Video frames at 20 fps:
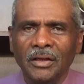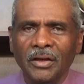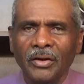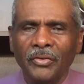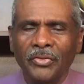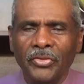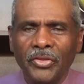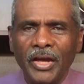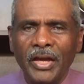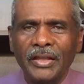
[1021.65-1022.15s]

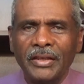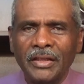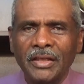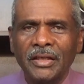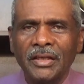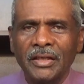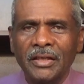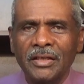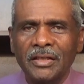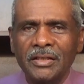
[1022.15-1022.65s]
that
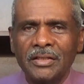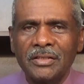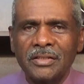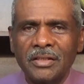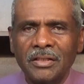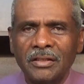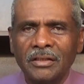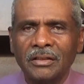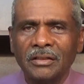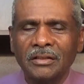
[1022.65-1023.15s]

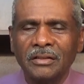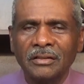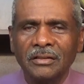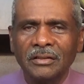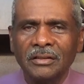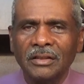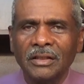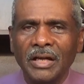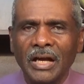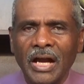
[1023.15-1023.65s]
is
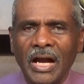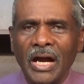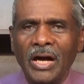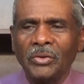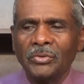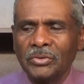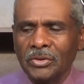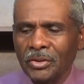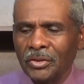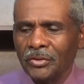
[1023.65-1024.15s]

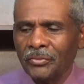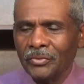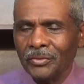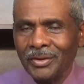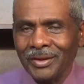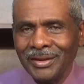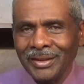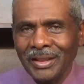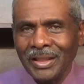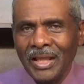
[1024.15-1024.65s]
out of
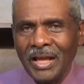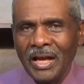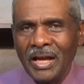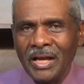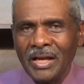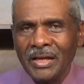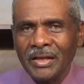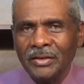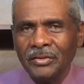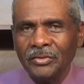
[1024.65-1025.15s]

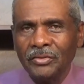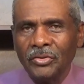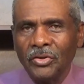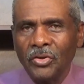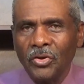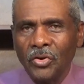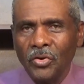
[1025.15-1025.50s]
line